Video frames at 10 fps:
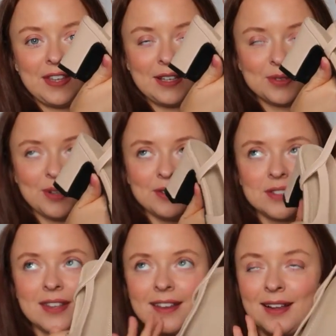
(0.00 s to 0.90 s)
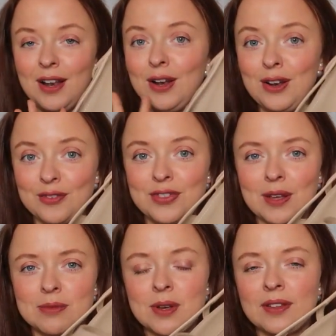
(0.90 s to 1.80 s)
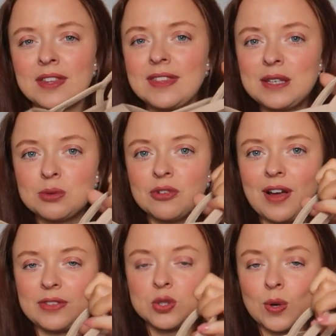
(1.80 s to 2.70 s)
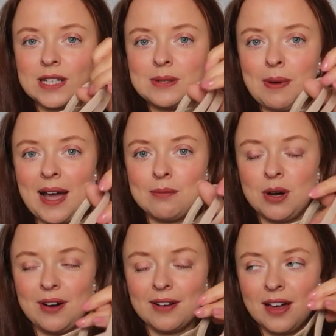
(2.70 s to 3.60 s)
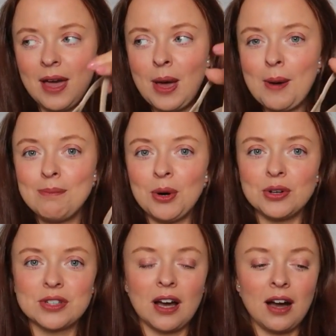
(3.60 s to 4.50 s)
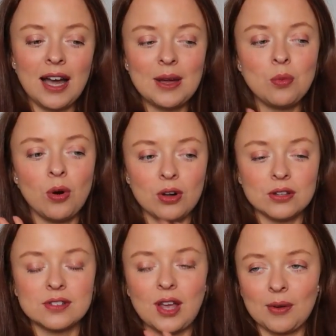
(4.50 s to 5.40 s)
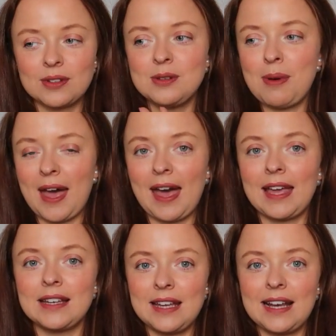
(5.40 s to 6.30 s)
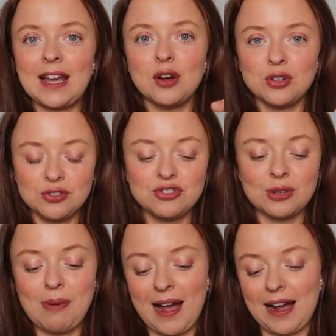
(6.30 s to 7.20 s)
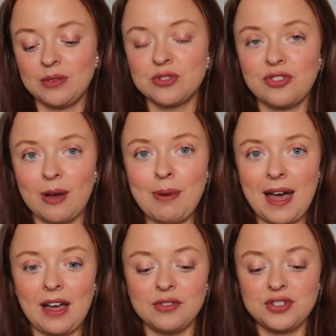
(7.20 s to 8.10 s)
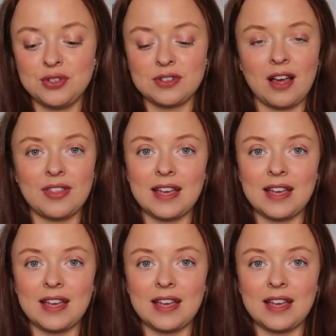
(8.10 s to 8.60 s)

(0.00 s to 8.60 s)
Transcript: these ones. Love them. So I think these were around the £20 mark, but I was going to pay nearly £100 for a pair of shoes like